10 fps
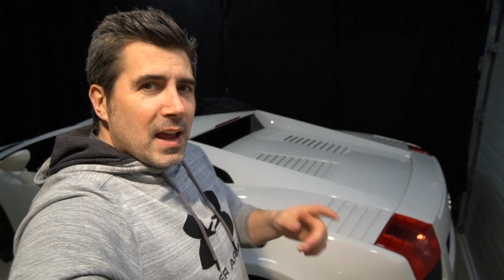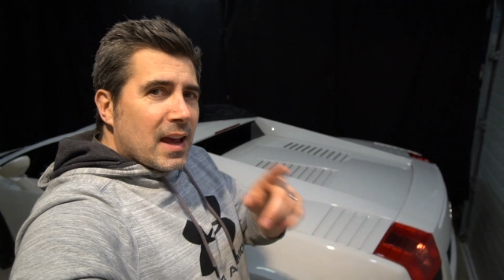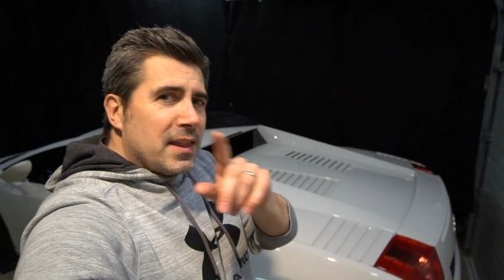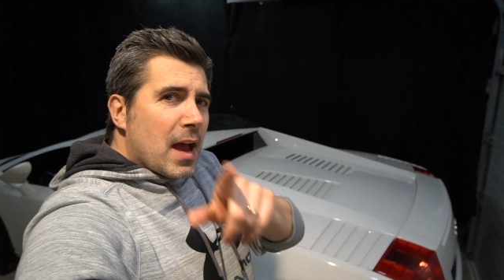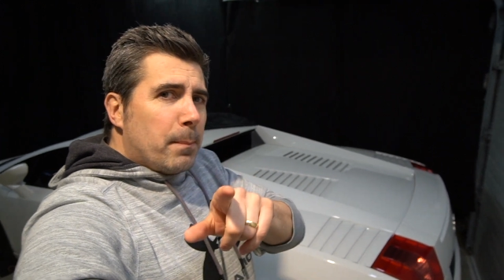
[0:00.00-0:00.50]

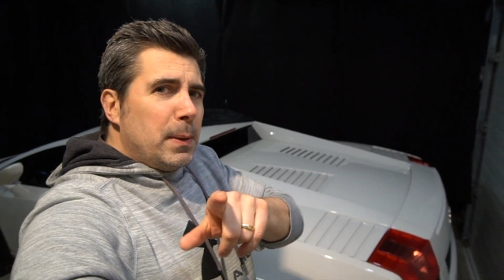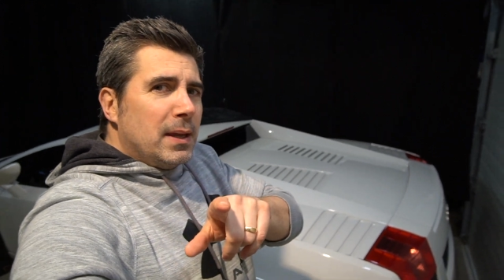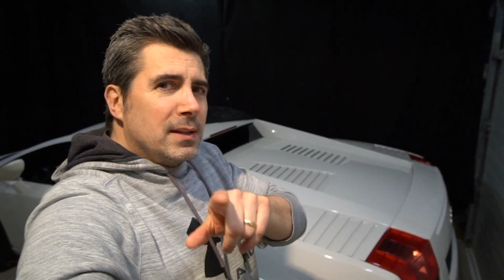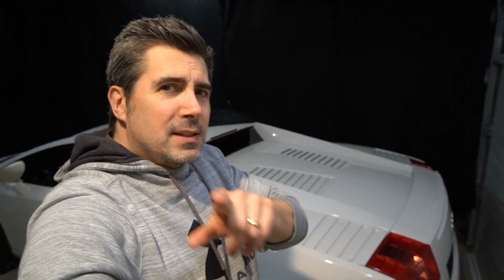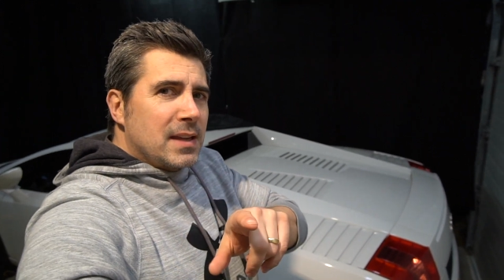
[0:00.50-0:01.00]
And that
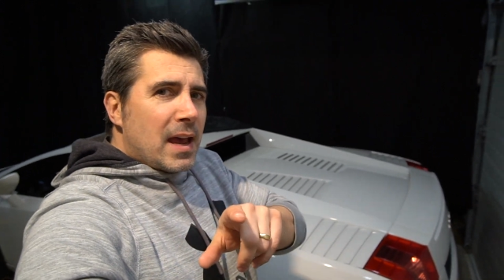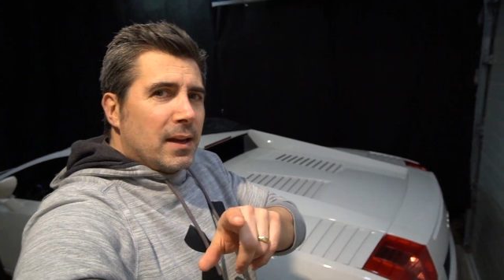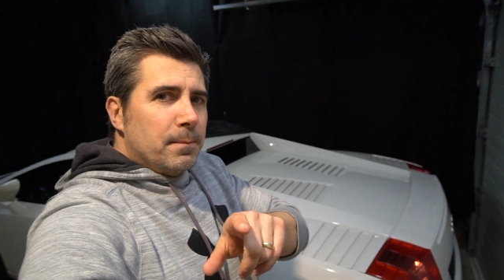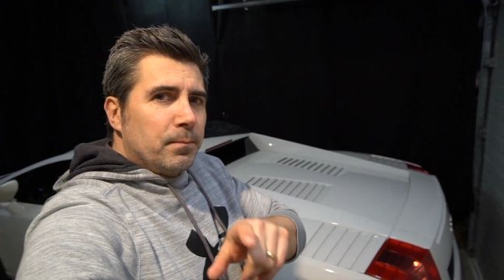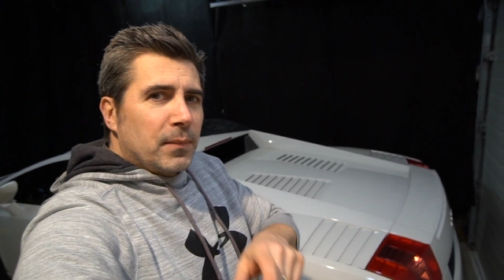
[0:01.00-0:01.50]
being
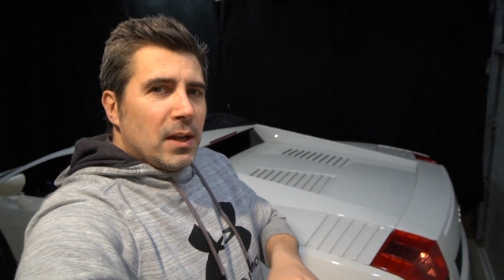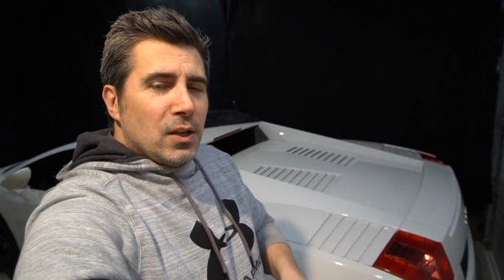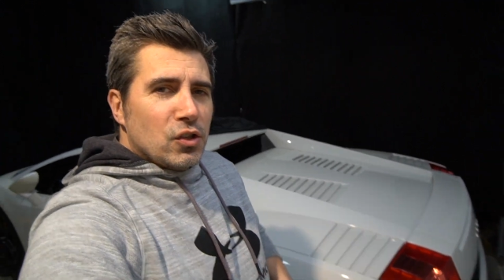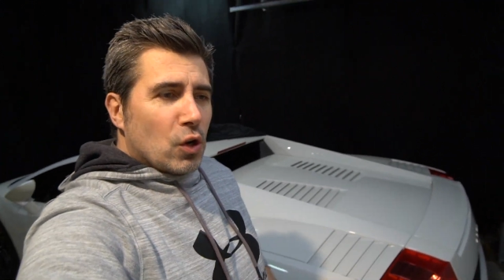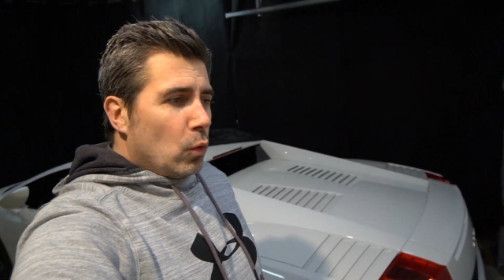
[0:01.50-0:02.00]
said,
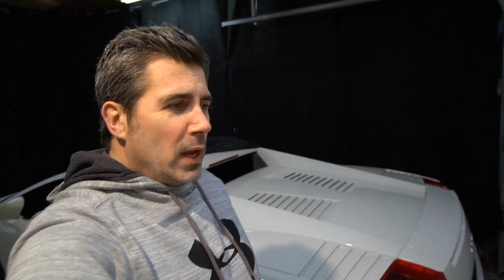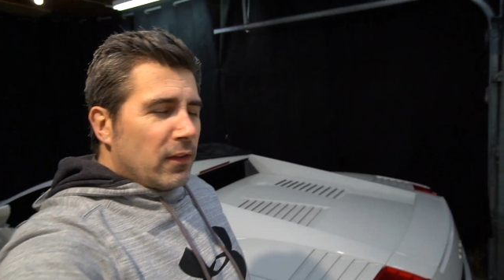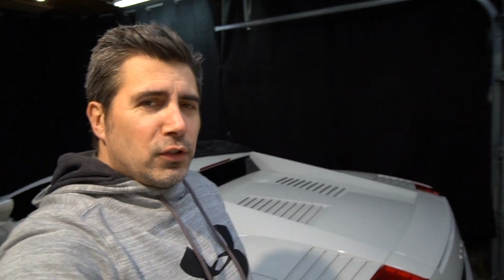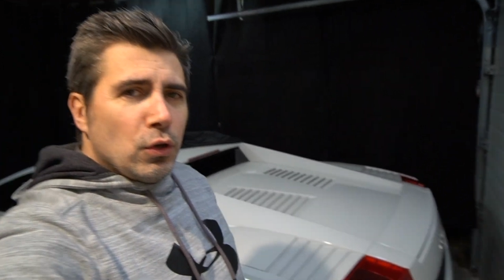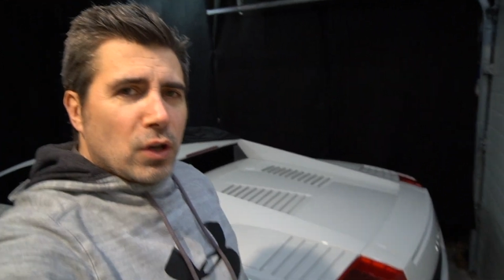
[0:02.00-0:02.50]
so we
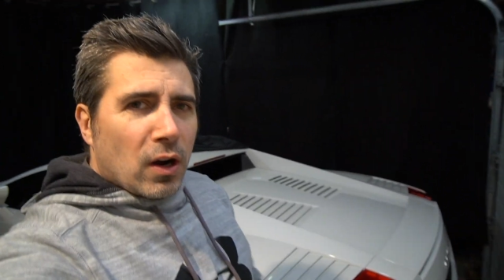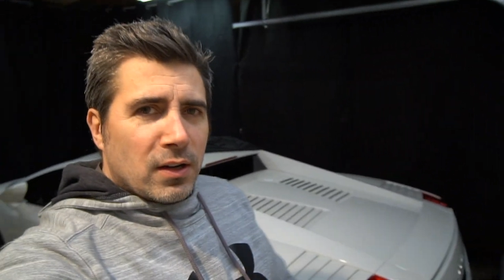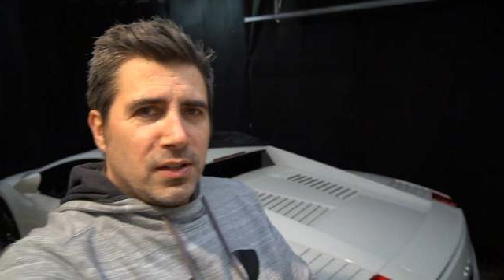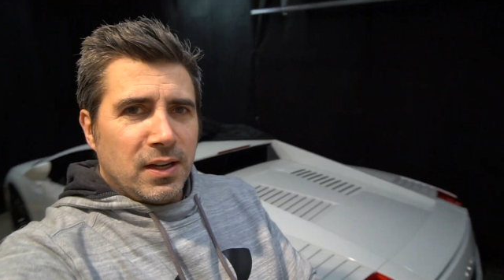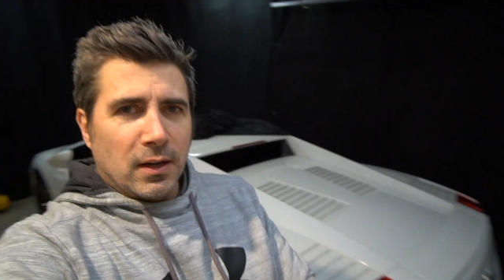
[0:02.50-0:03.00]
have two
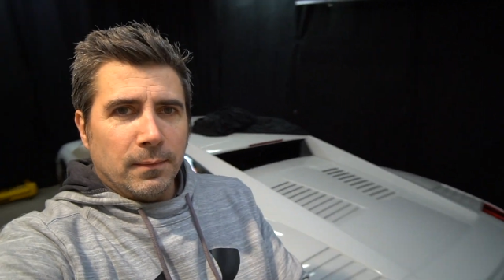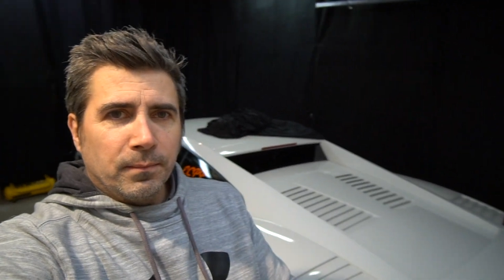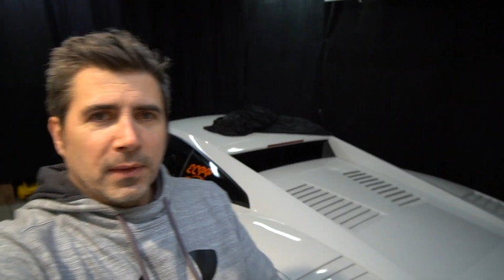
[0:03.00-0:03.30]
cars here.